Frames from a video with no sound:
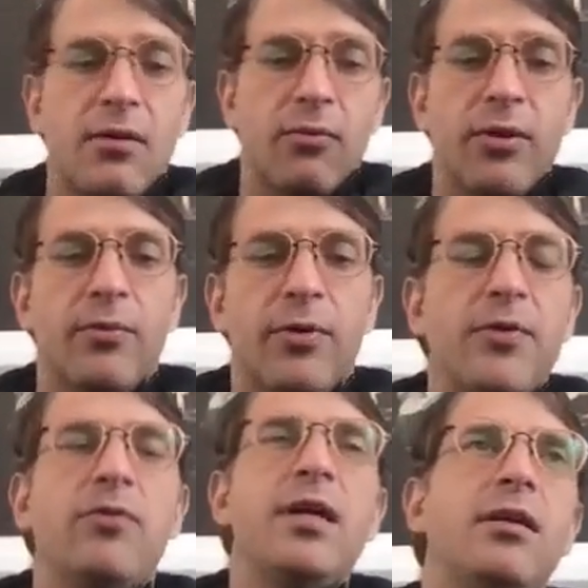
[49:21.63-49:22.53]
when if
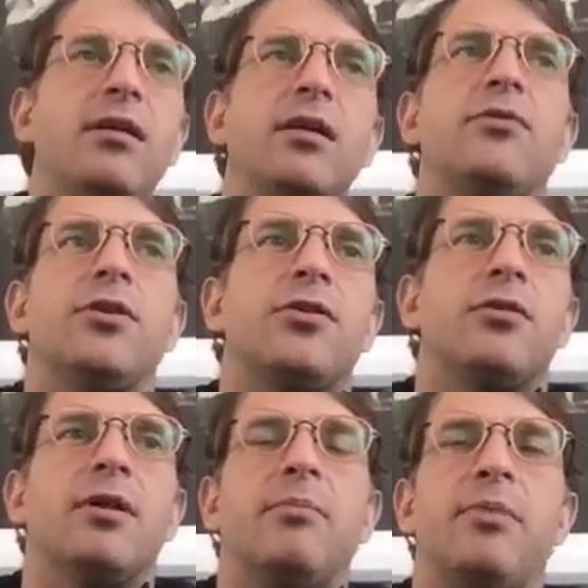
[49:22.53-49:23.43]
you read the literature
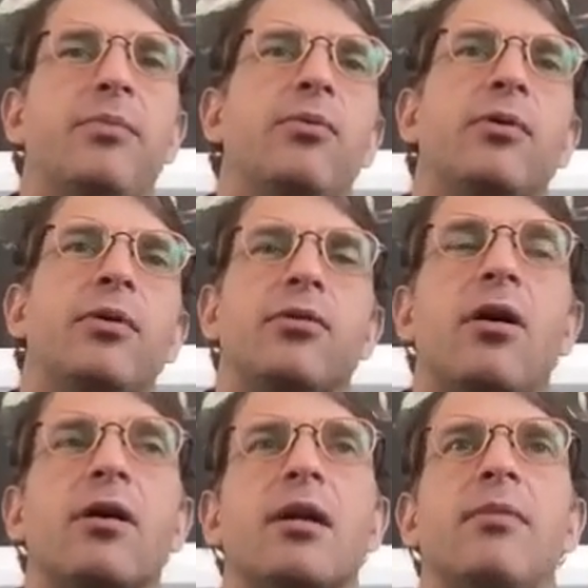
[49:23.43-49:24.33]
right people were
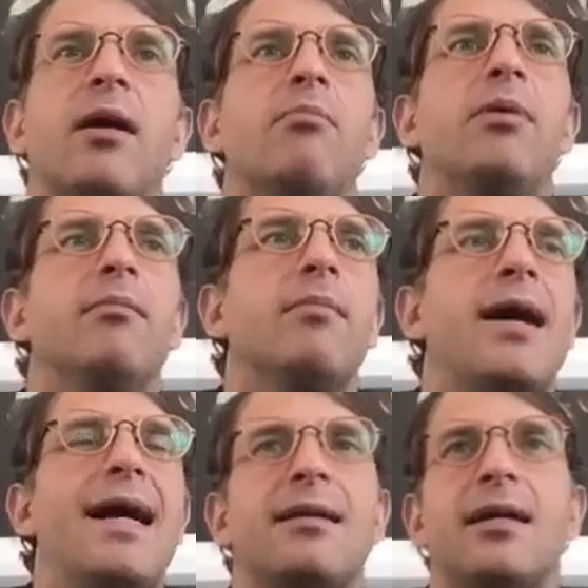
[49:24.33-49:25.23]
talking about bim
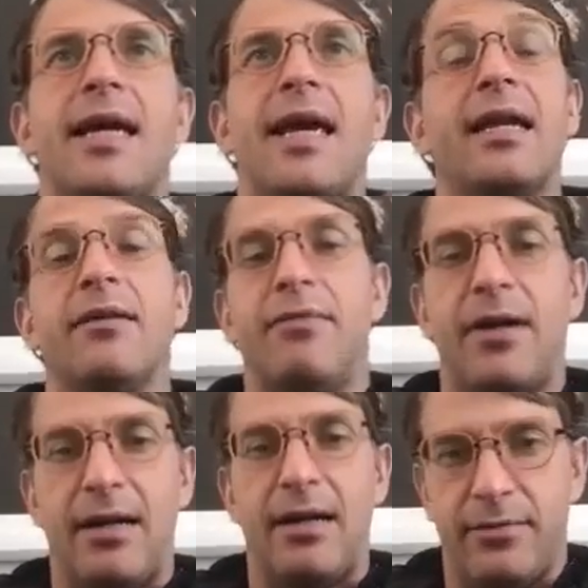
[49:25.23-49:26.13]
back in like
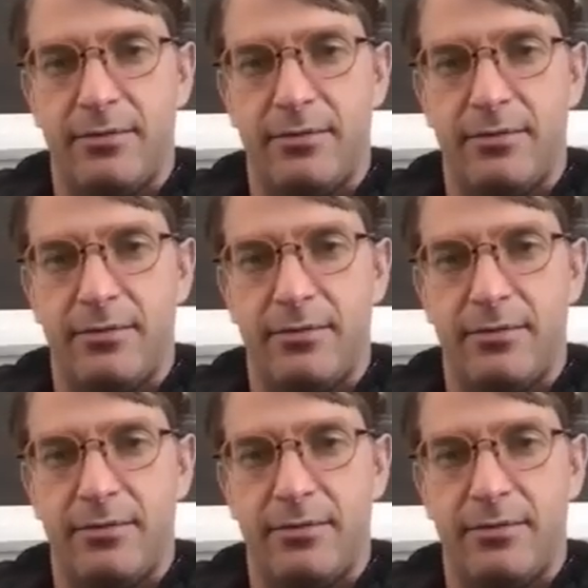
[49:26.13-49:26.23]
85